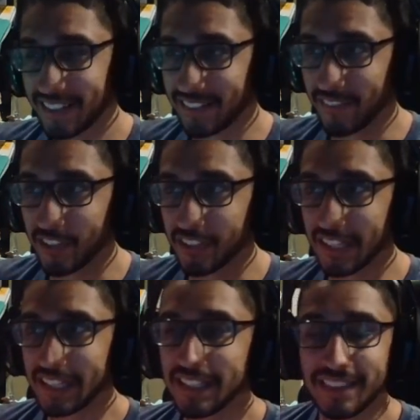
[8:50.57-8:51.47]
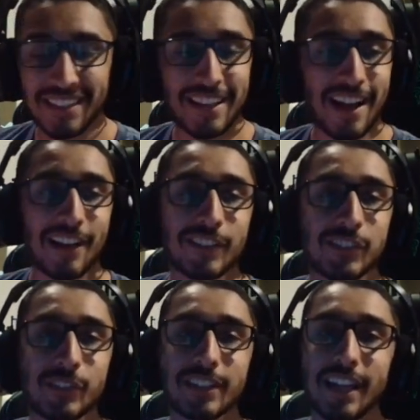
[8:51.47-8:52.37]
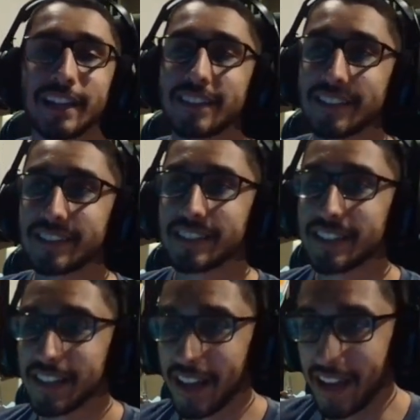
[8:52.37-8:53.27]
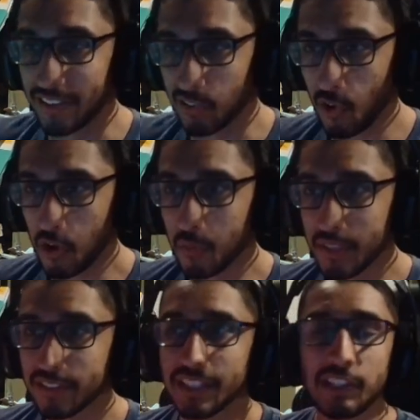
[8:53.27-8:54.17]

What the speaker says: If there's anything else you'd like to see, as always,